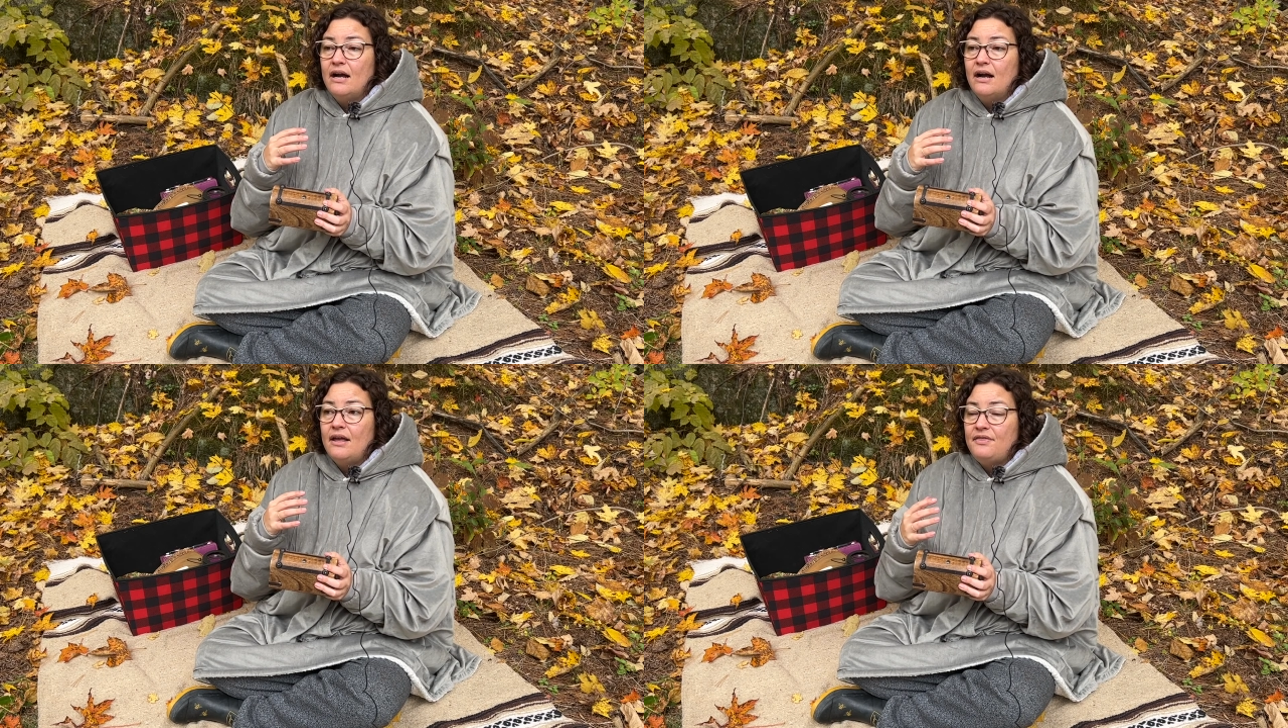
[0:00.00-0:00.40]

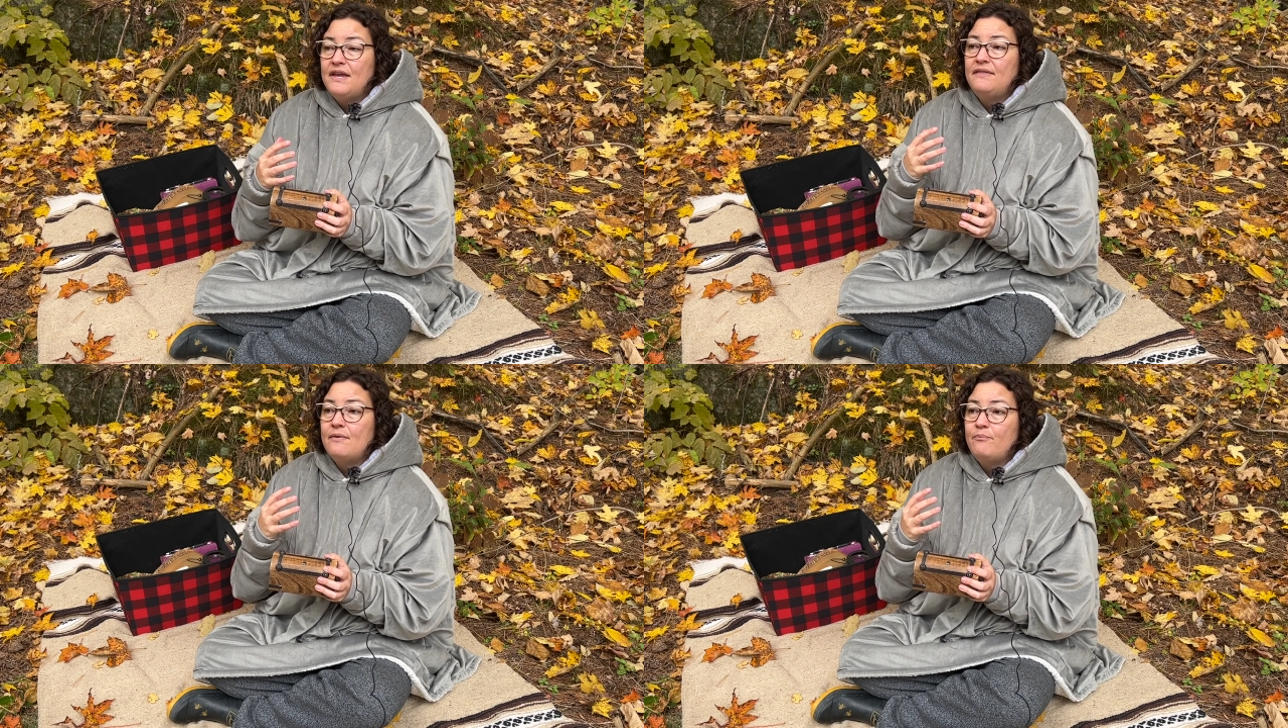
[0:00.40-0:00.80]
I
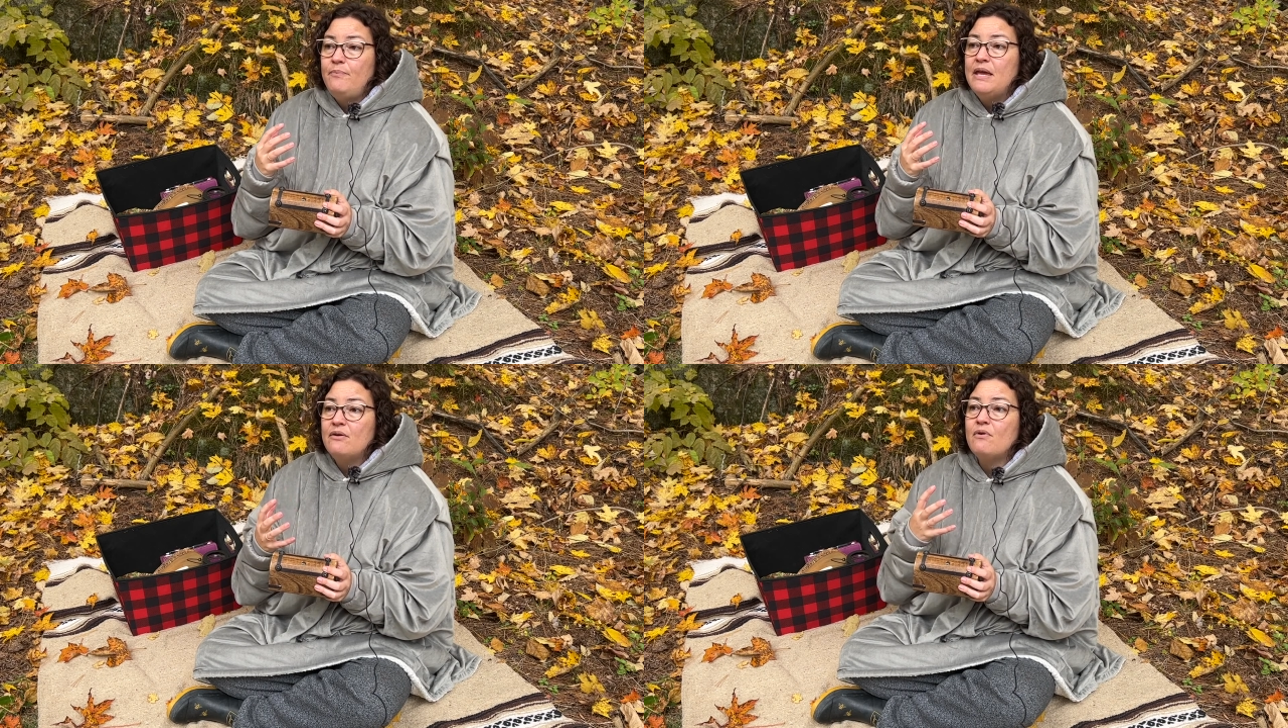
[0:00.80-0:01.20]
think that
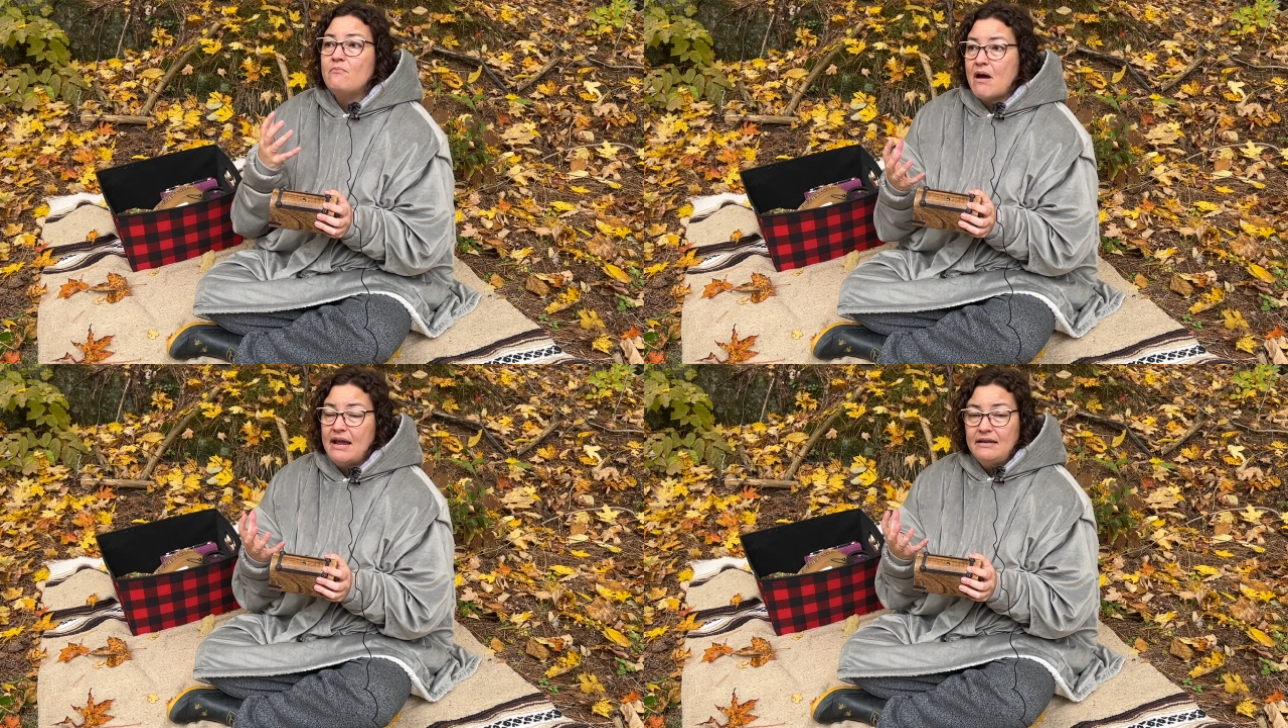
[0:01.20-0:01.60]
being
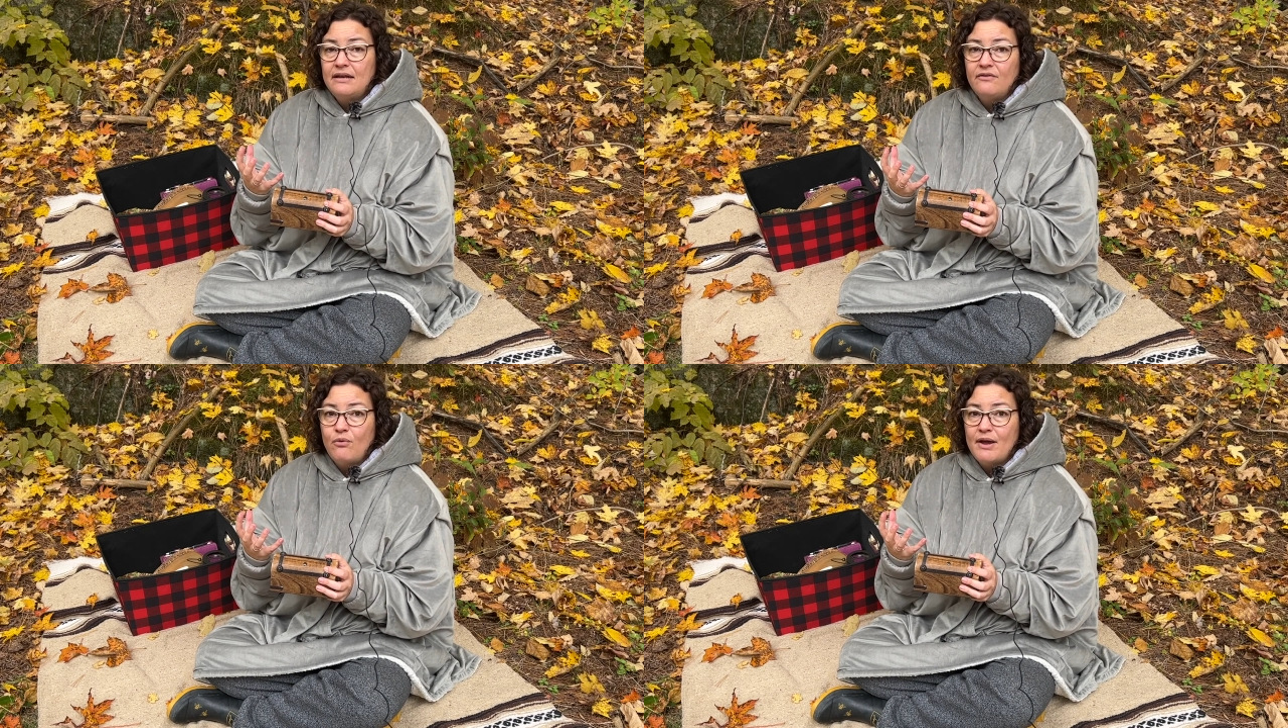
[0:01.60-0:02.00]
reminded
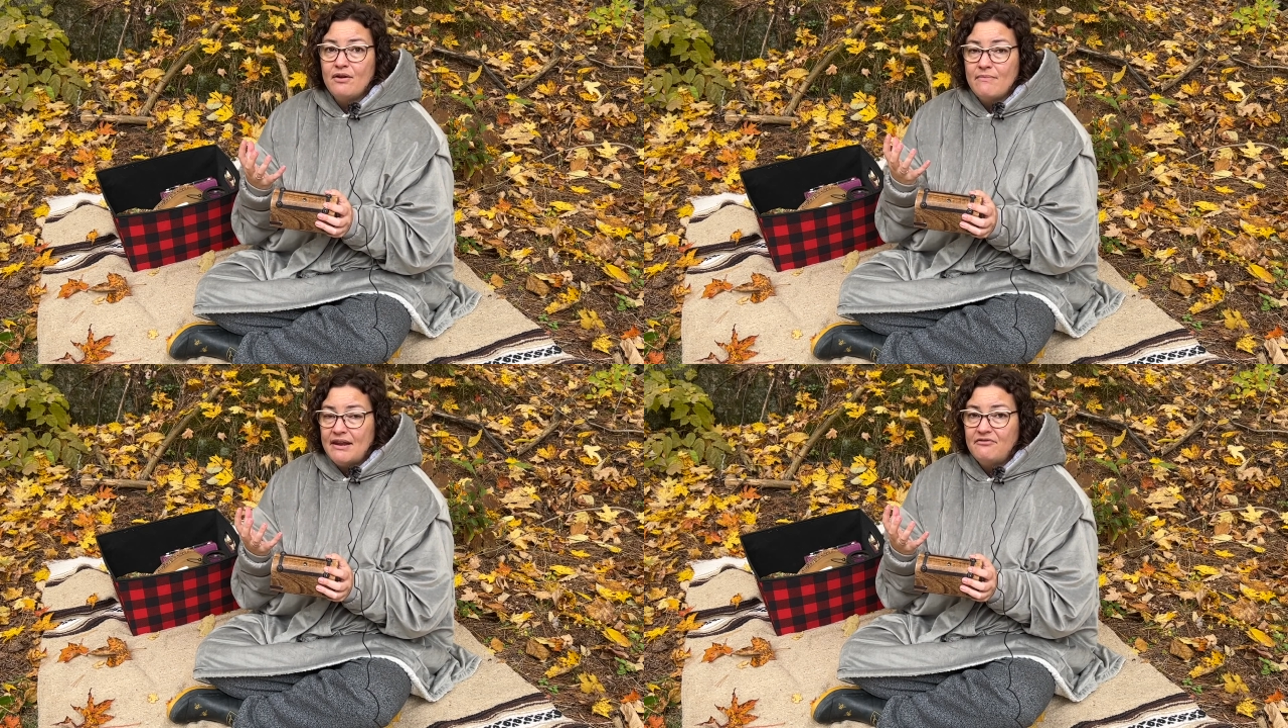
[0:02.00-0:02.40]
of what you're
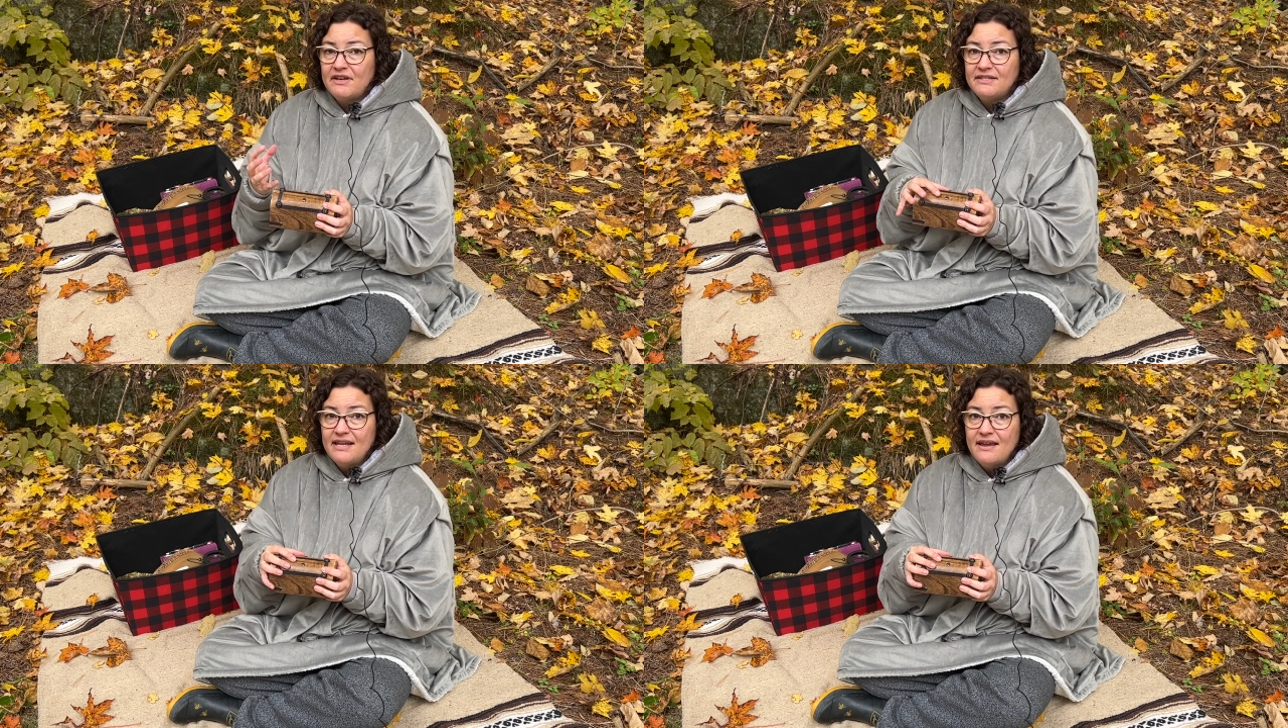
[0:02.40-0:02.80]

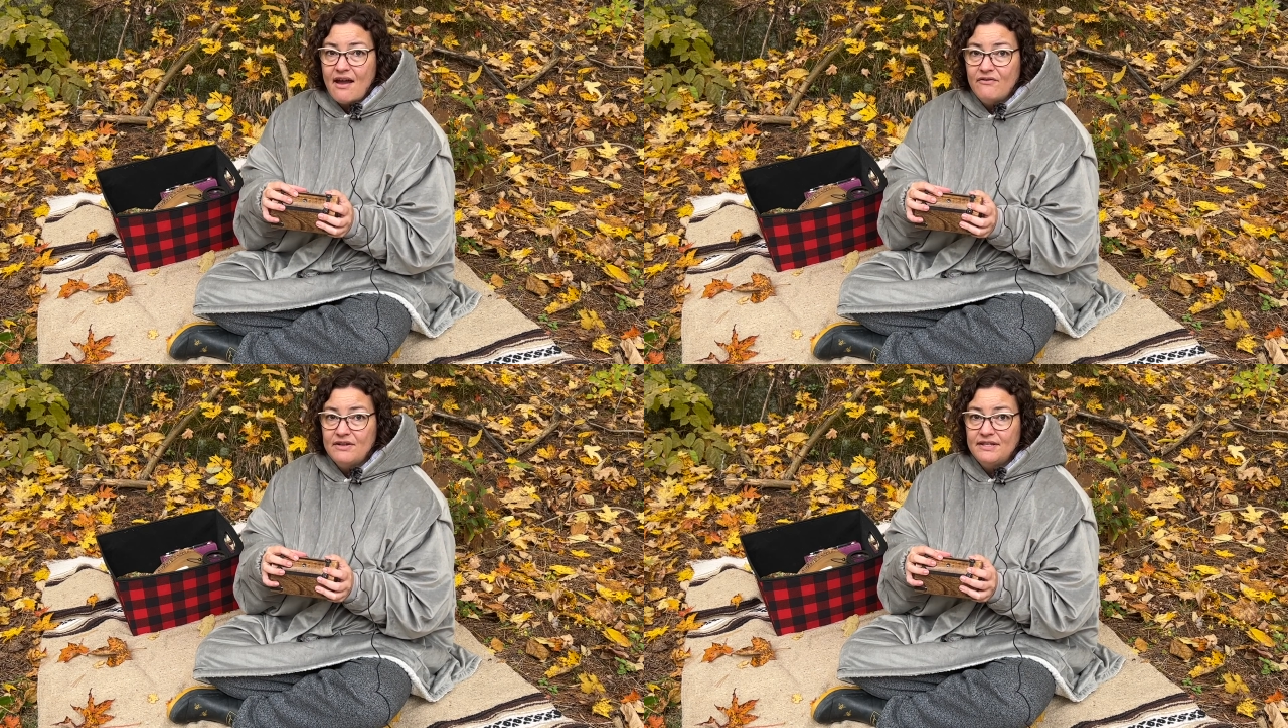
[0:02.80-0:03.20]
manifesting
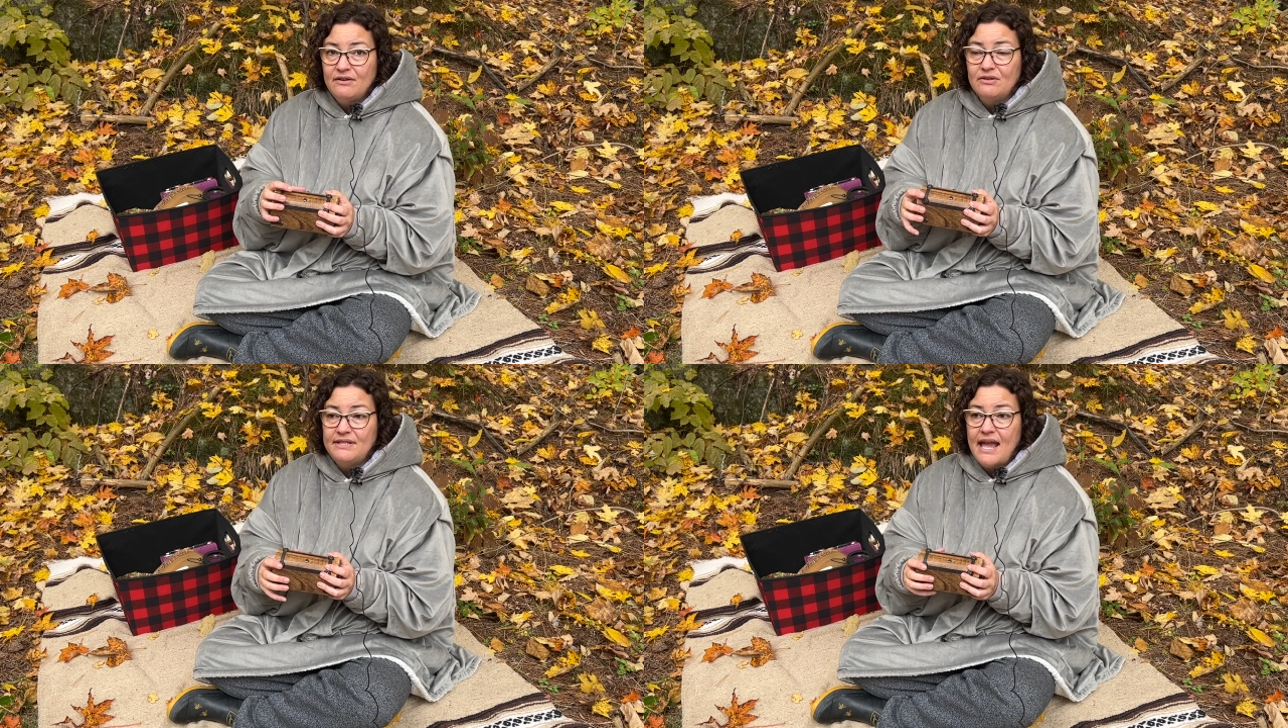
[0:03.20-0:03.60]
every
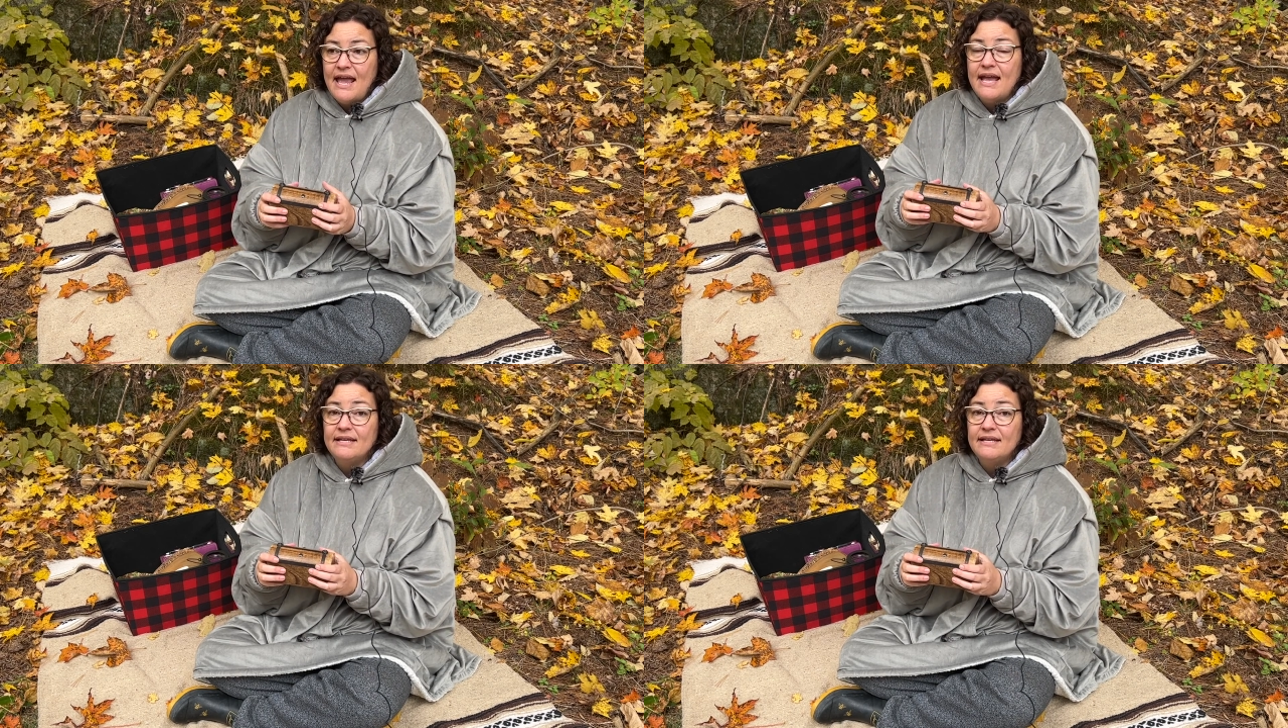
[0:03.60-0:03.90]
single day is